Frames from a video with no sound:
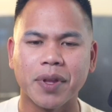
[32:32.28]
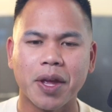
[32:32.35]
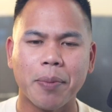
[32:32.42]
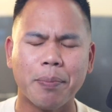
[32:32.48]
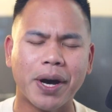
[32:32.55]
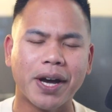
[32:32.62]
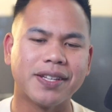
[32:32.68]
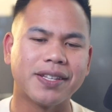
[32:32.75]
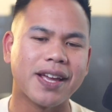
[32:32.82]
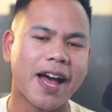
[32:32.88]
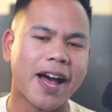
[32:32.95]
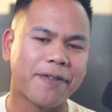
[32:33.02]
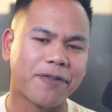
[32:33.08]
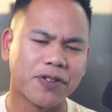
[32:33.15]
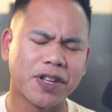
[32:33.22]
But
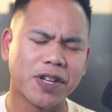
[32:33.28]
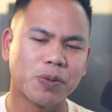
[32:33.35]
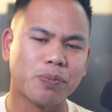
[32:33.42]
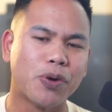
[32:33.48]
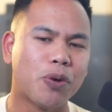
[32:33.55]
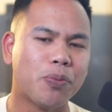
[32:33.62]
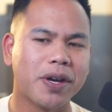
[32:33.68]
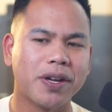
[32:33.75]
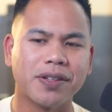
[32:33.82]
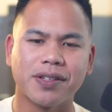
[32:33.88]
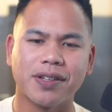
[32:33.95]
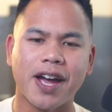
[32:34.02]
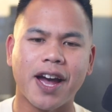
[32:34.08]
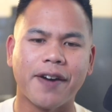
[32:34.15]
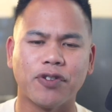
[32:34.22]
after this
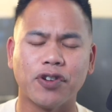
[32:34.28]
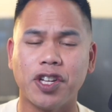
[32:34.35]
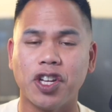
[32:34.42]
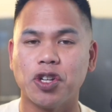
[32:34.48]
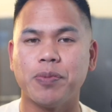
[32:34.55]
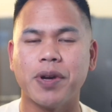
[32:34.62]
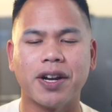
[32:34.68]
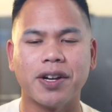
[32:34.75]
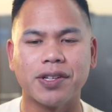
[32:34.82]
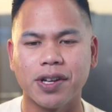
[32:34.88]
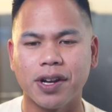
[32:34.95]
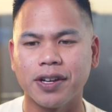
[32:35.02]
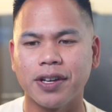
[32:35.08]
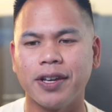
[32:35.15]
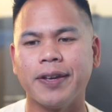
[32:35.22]
moment, after Teach Me How to
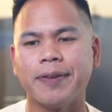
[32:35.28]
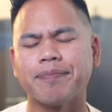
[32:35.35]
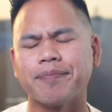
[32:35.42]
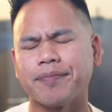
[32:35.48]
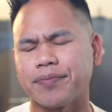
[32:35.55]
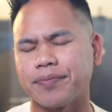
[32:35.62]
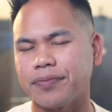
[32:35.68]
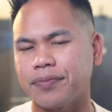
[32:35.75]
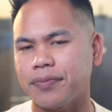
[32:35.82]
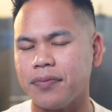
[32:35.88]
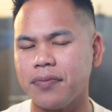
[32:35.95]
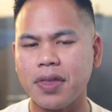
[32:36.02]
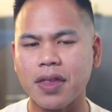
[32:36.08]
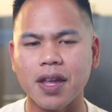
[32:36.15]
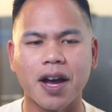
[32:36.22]
Dougie,
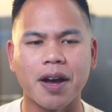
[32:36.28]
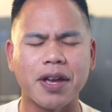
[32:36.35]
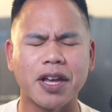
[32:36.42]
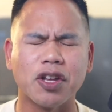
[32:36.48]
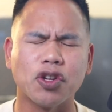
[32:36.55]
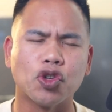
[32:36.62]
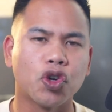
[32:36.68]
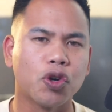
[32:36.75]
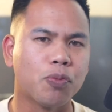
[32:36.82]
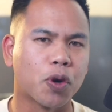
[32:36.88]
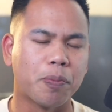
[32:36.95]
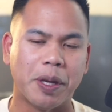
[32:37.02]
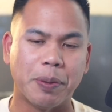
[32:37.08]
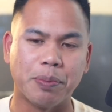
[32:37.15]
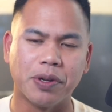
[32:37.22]
it drew
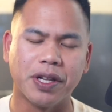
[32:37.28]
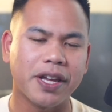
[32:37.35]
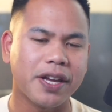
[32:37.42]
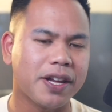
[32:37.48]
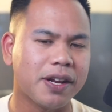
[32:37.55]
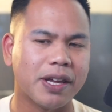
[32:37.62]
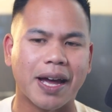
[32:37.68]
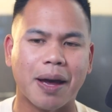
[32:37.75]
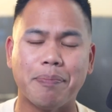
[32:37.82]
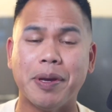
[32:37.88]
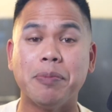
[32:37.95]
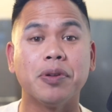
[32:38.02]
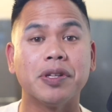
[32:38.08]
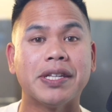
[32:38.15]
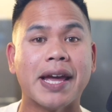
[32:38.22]
more people in. It got
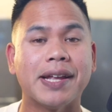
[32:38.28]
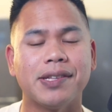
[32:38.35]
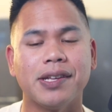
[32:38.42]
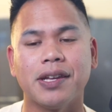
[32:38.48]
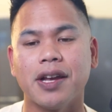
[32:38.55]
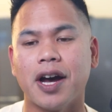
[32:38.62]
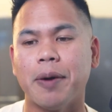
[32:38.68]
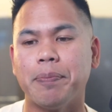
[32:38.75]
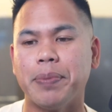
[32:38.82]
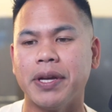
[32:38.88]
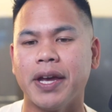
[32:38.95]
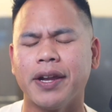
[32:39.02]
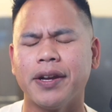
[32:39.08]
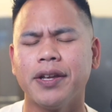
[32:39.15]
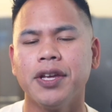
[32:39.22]
people dancing up
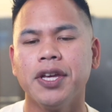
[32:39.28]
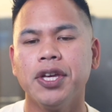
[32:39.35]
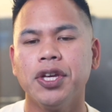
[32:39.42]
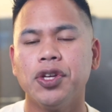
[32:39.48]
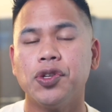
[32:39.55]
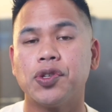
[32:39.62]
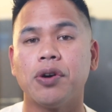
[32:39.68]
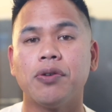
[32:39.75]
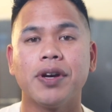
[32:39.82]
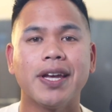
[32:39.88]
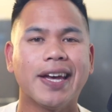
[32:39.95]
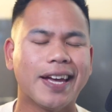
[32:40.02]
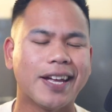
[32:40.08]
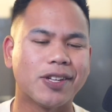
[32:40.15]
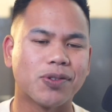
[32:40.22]
again. So
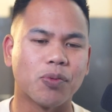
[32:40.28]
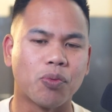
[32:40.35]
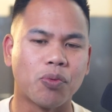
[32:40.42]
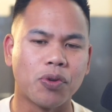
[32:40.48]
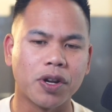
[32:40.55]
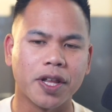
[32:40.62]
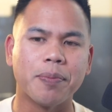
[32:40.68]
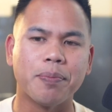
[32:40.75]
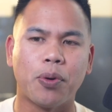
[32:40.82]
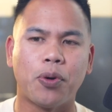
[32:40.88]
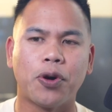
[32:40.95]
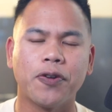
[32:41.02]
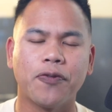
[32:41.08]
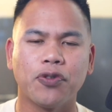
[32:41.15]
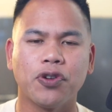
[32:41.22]
it's really
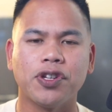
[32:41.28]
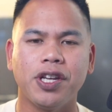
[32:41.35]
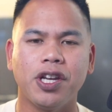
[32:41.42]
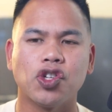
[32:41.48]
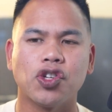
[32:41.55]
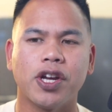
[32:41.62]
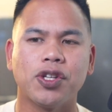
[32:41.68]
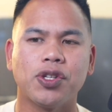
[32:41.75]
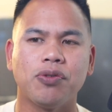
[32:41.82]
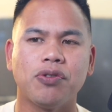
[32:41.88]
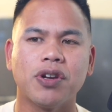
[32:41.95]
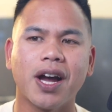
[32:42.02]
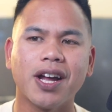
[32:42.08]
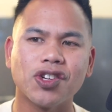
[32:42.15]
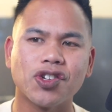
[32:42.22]
important for your DJ to
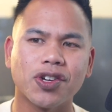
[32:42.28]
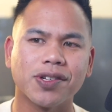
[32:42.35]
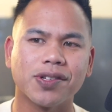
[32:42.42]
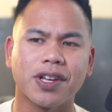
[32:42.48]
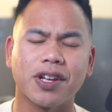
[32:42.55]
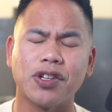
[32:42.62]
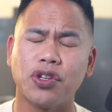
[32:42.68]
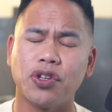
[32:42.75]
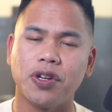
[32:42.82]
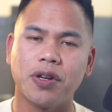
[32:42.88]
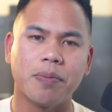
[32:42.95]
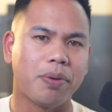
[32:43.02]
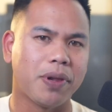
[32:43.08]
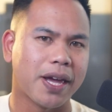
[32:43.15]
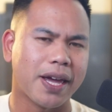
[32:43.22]
not just continue
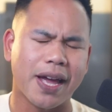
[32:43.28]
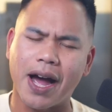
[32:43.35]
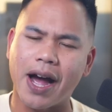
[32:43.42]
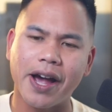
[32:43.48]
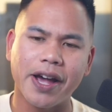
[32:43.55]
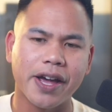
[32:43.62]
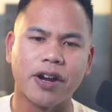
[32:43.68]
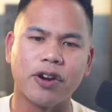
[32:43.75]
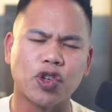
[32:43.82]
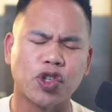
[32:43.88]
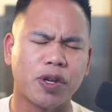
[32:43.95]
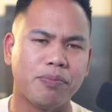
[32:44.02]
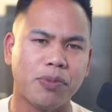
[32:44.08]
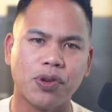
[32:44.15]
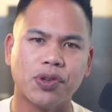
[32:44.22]
to play high
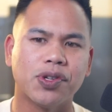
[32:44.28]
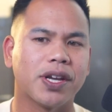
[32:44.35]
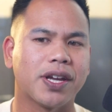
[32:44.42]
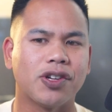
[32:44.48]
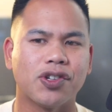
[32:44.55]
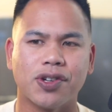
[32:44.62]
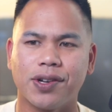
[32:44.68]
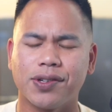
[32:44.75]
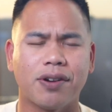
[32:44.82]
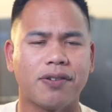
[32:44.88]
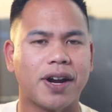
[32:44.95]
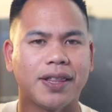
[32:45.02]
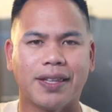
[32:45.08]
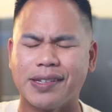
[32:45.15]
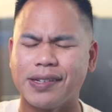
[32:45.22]
energy music and just, all
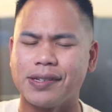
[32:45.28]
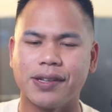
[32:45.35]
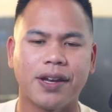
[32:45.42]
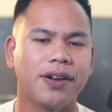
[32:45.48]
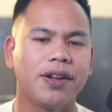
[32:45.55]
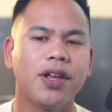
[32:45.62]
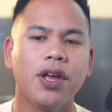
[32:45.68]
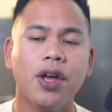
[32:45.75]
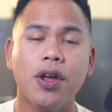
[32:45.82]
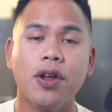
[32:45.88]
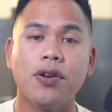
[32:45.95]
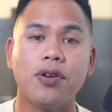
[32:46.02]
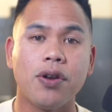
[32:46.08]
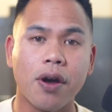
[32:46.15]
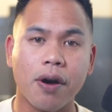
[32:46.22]
right, this is it.
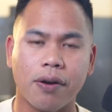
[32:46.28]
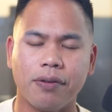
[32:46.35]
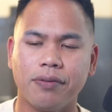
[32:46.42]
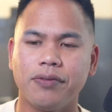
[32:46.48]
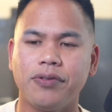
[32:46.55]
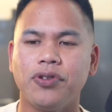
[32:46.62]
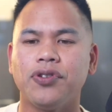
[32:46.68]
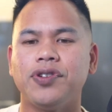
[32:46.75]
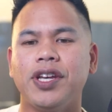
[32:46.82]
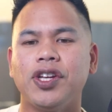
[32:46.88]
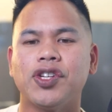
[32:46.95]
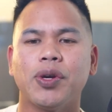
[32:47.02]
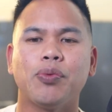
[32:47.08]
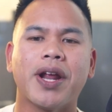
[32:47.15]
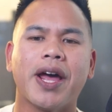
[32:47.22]
No, your
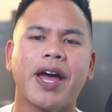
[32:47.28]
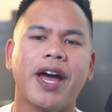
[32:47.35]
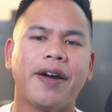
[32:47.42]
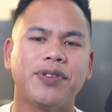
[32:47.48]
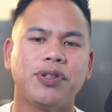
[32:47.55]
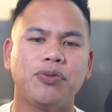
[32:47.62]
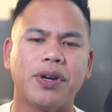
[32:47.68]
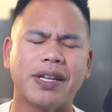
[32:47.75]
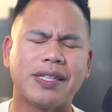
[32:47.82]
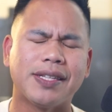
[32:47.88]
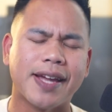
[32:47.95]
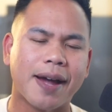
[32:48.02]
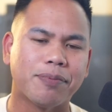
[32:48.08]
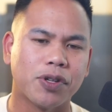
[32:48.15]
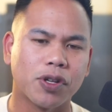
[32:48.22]
DJ would have to
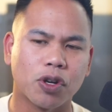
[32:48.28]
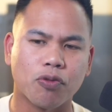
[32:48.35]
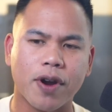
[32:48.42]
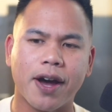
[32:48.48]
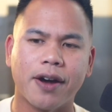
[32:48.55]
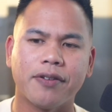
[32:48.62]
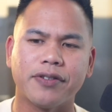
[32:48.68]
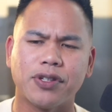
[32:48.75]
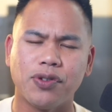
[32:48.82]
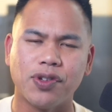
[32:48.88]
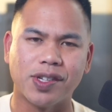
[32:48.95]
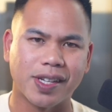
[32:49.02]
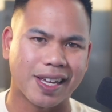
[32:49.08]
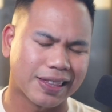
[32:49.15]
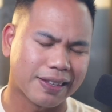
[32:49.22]
adapt to the crowd to
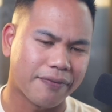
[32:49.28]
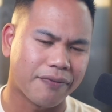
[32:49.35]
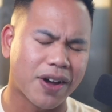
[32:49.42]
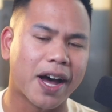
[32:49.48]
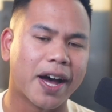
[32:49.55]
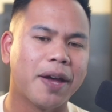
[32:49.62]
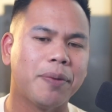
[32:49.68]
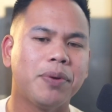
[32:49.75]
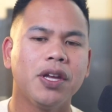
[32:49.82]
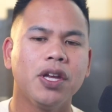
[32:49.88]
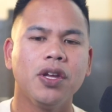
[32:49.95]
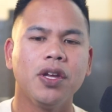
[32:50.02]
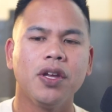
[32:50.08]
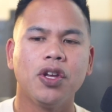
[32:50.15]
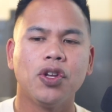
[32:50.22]
set the vibe.
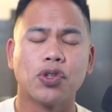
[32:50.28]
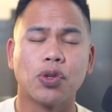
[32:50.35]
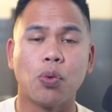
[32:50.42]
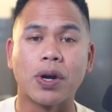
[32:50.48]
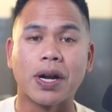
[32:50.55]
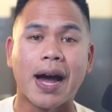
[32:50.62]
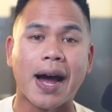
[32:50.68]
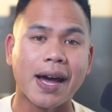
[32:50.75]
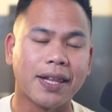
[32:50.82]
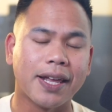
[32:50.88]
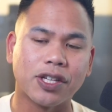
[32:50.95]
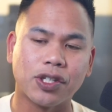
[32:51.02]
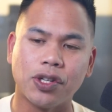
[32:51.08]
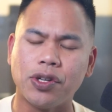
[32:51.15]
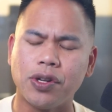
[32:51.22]
So what I
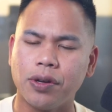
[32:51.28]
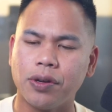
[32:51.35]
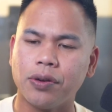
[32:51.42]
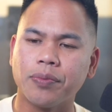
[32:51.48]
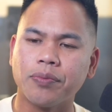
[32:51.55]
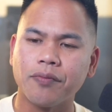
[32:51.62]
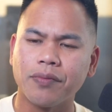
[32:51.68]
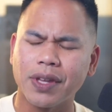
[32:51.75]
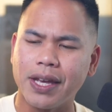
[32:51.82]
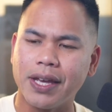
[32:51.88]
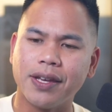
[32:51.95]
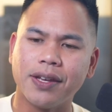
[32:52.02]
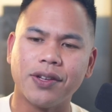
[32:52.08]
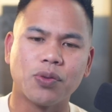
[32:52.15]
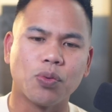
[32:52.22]
like to do
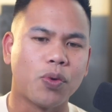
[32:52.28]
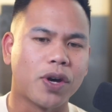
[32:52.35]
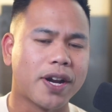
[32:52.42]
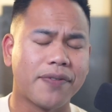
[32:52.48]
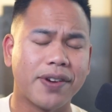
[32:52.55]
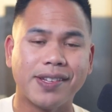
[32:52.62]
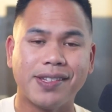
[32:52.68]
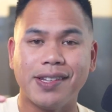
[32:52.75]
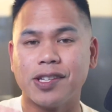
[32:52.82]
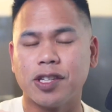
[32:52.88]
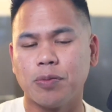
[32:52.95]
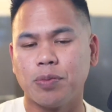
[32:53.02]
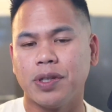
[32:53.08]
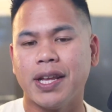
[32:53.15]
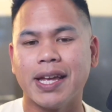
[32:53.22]
is whenever I see
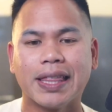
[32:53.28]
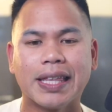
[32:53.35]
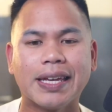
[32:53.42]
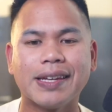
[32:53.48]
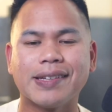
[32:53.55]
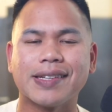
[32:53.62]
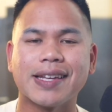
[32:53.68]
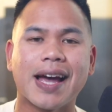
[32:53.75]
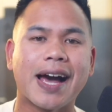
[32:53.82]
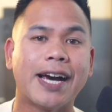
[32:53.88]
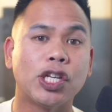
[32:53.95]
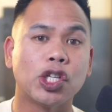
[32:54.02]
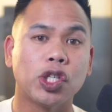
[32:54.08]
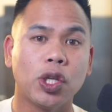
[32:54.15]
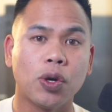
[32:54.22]
something like this,
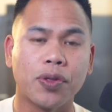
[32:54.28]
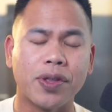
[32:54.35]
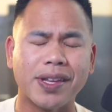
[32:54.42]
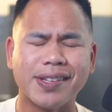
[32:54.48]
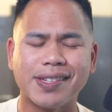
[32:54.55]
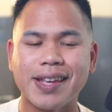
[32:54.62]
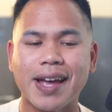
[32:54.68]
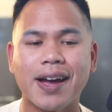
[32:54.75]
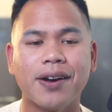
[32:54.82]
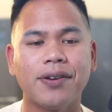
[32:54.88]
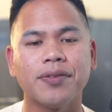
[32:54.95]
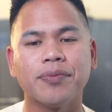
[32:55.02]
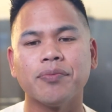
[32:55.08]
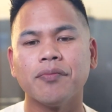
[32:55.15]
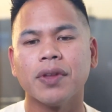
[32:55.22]
I slow things
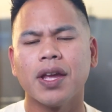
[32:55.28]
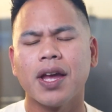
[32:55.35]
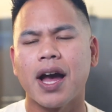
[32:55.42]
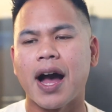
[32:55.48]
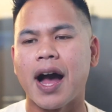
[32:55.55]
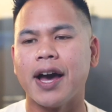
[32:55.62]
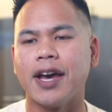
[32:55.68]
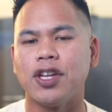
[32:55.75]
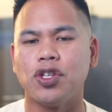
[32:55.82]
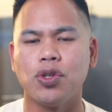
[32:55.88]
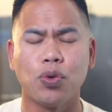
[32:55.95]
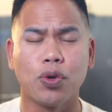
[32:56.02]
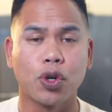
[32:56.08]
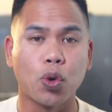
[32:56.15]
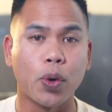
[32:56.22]
down. I
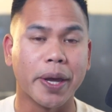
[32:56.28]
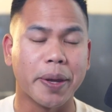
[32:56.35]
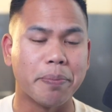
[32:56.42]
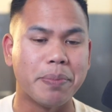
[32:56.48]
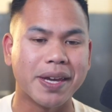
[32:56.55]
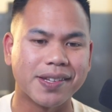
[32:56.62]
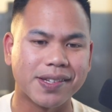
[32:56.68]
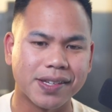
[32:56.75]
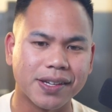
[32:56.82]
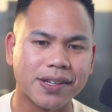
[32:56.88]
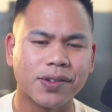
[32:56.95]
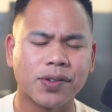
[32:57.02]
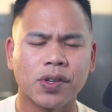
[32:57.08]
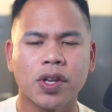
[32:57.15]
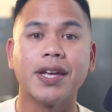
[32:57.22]
do quick
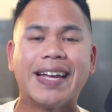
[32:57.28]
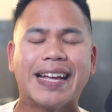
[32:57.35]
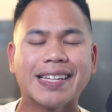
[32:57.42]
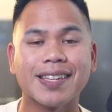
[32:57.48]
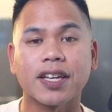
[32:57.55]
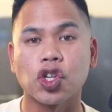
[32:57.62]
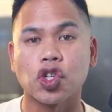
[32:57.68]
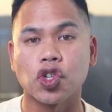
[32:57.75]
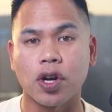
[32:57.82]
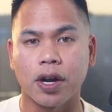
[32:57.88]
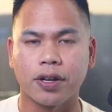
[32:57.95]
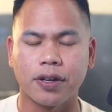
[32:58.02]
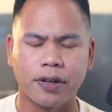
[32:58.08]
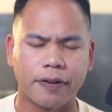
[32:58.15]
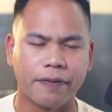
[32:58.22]
mixes. It's like a
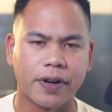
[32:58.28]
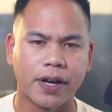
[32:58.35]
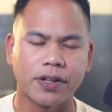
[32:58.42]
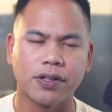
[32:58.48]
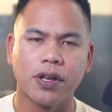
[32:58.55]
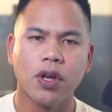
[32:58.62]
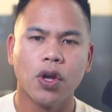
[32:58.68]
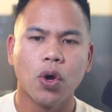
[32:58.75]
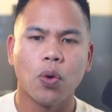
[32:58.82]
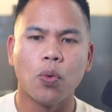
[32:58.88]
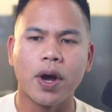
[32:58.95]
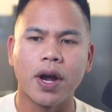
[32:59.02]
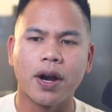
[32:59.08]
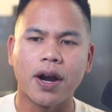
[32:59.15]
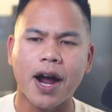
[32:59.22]
shotgun effect
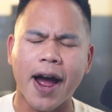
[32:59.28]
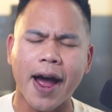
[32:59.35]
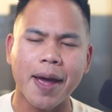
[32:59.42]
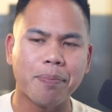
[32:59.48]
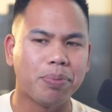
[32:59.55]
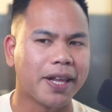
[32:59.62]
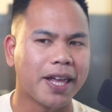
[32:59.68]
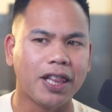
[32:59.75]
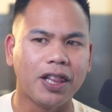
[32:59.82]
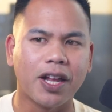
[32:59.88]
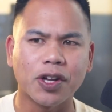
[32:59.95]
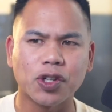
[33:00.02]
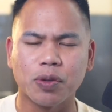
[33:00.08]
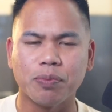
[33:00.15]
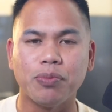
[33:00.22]
where I play
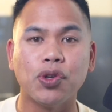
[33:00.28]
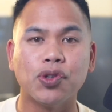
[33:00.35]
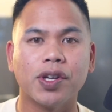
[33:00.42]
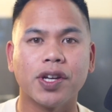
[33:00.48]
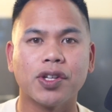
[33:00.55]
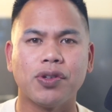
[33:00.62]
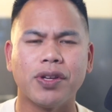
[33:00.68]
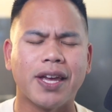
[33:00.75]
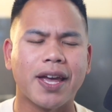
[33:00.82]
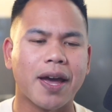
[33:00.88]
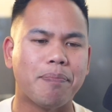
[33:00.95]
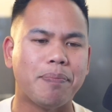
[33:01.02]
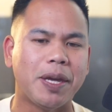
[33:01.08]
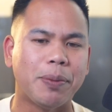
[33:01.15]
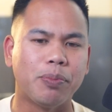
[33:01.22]
lots of music to
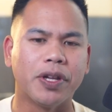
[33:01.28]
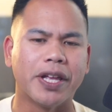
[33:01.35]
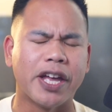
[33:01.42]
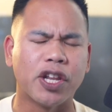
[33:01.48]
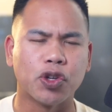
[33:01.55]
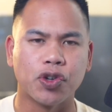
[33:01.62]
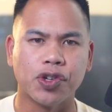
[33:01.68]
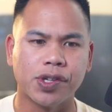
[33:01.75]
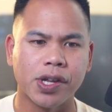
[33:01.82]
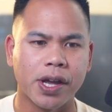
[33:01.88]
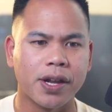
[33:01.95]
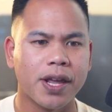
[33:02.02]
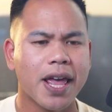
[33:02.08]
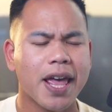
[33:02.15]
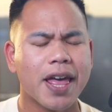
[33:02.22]
get people interested.